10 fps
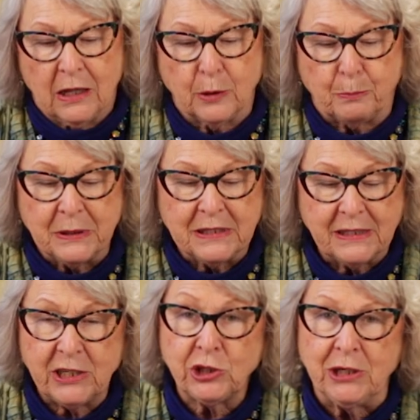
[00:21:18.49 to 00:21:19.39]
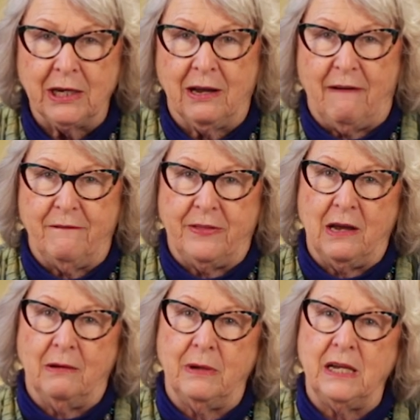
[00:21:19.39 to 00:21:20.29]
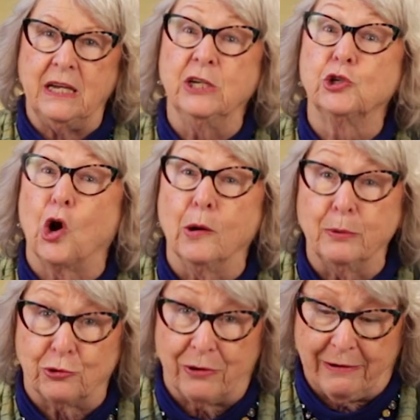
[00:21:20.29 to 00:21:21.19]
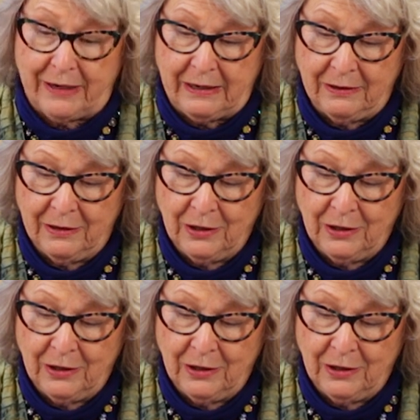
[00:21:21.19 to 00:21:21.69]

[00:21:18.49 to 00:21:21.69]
the positioning of them is arbitrary.